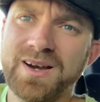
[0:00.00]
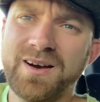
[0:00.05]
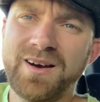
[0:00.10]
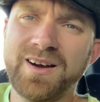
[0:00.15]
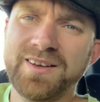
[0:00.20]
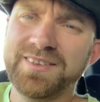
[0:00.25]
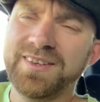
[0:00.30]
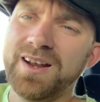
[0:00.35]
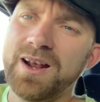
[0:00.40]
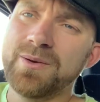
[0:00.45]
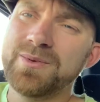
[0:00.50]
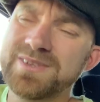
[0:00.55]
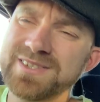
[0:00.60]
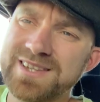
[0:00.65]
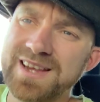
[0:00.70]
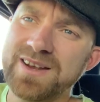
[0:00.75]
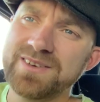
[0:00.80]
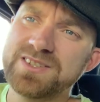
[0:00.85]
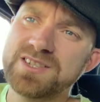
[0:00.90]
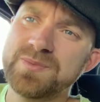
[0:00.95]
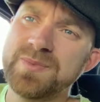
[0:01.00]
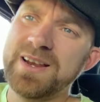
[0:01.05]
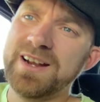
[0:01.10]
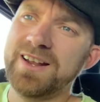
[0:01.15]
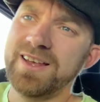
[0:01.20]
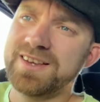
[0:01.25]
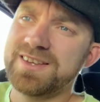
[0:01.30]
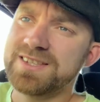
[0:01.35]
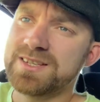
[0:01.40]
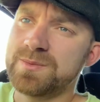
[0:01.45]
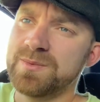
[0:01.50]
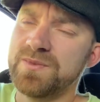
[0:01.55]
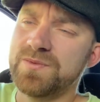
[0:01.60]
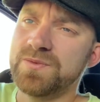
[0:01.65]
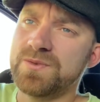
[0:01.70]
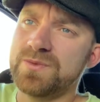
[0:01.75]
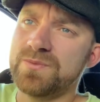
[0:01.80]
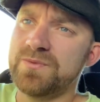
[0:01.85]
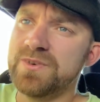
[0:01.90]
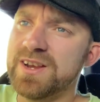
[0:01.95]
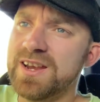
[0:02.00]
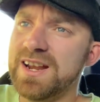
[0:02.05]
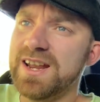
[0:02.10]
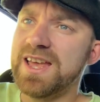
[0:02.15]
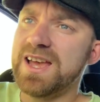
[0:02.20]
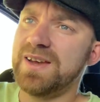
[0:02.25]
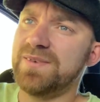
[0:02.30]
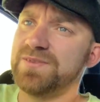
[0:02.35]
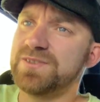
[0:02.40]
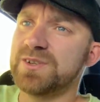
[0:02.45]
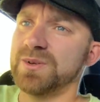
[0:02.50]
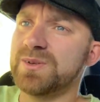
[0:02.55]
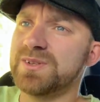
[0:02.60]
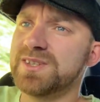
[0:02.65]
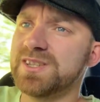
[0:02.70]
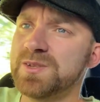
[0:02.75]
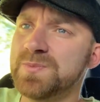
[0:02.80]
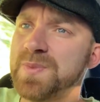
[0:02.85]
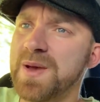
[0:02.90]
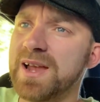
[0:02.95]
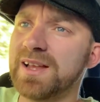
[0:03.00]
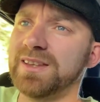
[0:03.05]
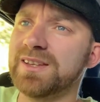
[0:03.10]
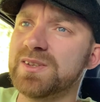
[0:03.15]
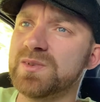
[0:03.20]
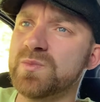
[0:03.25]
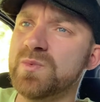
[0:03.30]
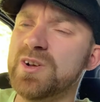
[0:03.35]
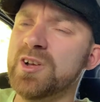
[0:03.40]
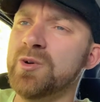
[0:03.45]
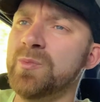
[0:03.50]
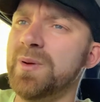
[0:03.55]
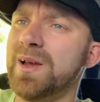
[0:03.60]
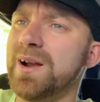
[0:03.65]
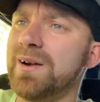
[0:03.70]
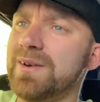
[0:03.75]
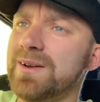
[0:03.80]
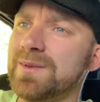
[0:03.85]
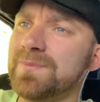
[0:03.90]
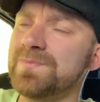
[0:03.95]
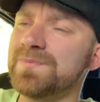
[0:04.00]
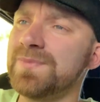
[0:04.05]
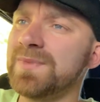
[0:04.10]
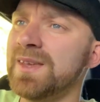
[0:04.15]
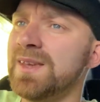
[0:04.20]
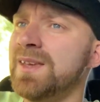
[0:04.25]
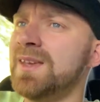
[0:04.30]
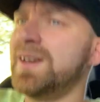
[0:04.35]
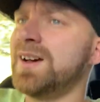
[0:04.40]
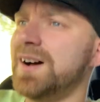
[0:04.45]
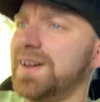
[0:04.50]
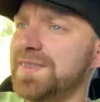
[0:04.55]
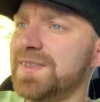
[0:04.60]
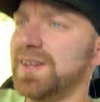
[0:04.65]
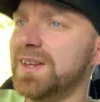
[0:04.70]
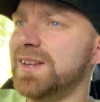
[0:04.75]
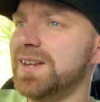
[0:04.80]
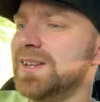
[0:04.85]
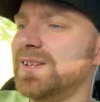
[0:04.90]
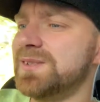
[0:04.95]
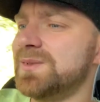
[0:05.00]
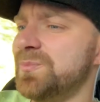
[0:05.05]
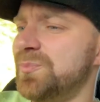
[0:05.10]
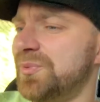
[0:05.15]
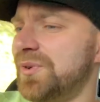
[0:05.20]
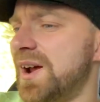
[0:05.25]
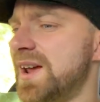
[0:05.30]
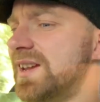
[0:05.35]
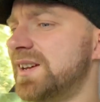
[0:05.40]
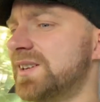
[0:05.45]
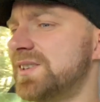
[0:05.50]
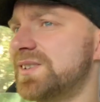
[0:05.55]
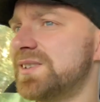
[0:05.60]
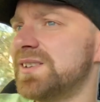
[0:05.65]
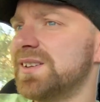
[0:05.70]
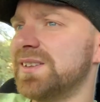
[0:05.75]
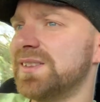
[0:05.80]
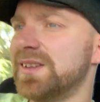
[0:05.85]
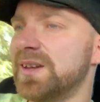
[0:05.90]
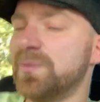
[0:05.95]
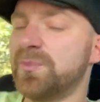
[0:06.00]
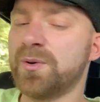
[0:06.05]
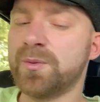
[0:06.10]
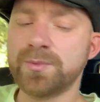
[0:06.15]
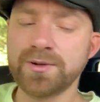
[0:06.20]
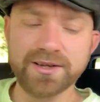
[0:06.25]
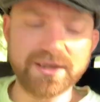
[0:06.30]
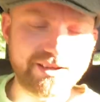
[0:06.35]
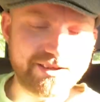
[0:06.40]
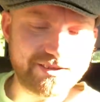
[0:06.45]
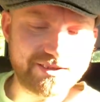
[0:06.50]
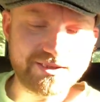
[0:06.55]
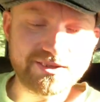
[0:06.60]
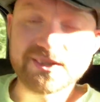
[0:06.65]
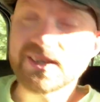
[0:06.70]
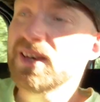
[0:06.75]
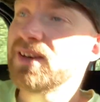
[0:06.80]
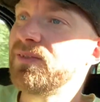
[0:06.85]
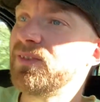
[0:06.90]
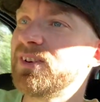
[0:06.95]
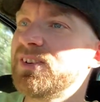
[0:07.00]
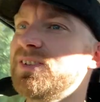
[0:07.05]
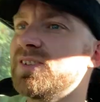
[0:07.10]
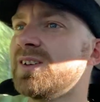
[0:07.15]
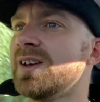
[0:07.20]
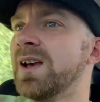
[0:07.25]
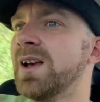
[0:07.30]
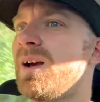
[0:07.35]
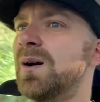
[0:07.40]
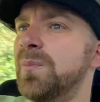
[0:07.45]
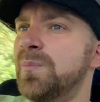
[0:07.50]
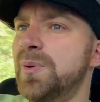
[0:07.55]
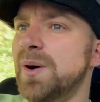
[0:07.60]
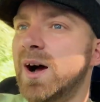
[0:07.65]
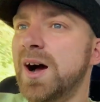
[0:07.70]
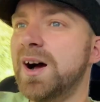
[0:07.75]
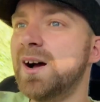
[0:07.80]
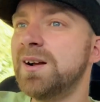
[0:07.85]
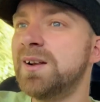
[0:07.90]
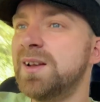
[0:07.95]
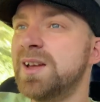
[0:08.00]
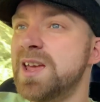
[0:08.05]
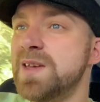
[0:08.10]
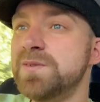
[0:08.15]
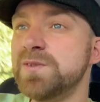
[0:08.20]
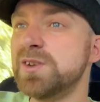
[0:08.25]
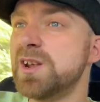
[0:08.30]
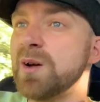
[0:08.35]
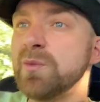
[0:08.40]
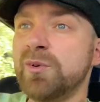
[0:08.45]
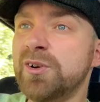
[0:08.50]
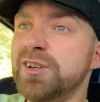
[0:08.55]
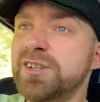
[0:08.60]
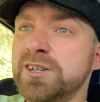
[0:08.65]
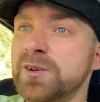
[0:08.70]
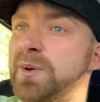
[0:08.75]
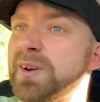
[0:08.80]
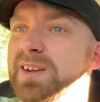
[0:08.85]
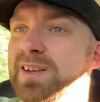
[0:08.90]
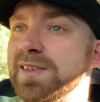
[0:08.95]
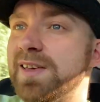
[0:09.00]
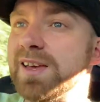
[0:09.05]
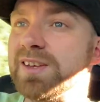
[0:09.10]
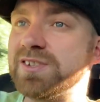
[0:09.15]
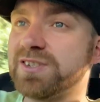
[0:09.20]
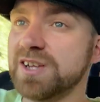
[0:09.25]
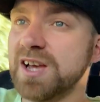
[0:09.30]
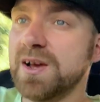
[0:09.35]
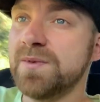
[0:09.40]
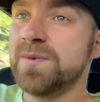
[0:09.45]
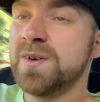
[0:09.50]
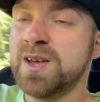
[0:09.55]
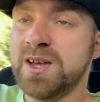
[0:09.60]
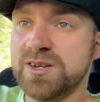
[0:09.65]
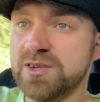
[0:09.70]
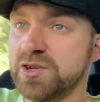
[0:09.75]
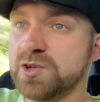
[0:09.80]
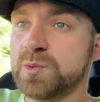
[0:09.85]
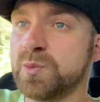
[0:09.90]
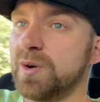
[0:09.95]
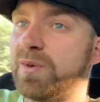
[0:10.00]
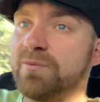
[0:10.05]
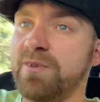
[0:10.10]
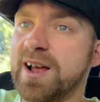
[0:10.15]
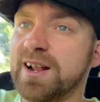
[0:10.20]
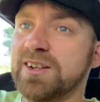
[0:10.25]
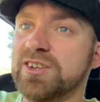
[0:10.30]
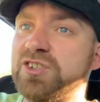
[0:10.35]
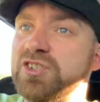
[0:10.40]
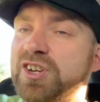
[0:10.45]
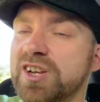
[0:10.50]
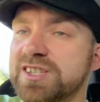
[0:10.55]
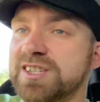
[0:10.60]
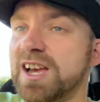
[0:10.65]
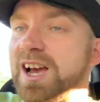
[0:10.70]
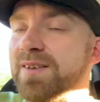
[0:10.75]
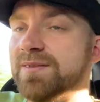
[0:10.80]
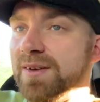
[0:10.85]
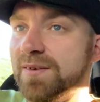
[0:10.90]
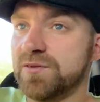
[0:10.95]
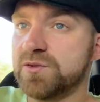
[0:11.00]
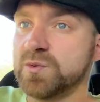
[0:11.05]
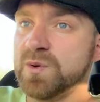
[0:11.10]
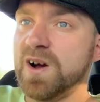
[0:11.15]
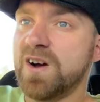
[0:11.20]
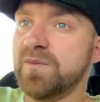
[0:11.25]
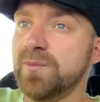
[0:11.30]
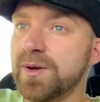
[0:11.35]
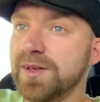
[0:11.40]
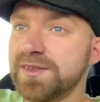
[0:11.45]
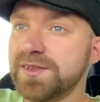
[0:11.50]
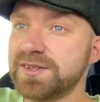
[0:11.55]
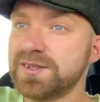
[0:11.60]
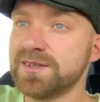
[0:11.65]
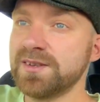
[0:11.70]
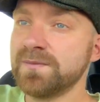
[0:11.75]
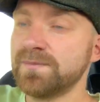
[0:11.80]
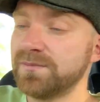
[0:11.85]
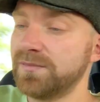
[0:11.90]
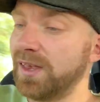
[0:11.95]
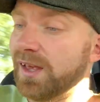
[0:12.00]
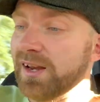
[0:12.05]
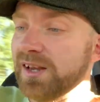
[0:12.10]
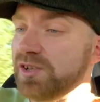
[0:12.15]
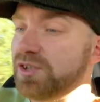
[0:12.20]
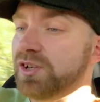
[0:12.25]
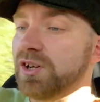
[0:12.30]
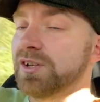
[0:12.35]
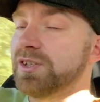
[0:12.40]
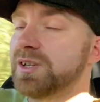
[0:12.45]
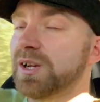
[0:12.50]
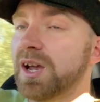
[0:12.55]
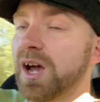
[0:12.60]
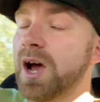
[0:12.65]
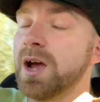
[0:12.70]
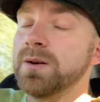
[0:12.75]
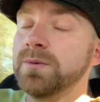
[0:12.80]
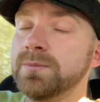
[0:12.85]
I don't know, it sounds to me like it's coming from the rear left, so I suspect it's wheel bearing. I think it needs some brakes. I think it probably needs a service. But if you don't want to do any of that stuff, you just want to rag the shit out of it for 12 months, then it's good to go.